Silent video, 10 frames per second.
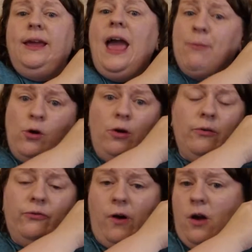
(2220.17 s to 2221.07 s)
Epcot
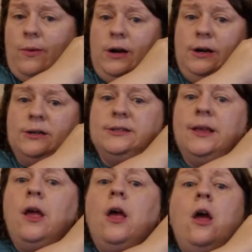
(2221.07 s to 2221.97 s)
fireworks,
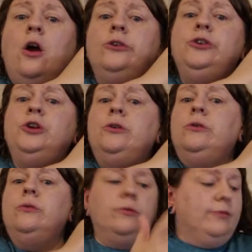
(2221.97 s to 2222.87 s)

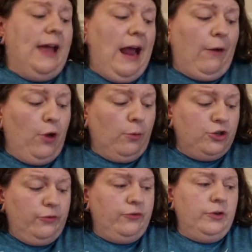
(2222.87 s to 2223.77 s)
you then have the
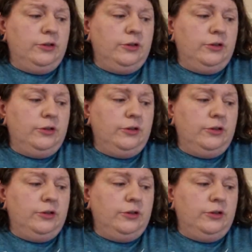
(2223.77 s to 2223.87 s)
option of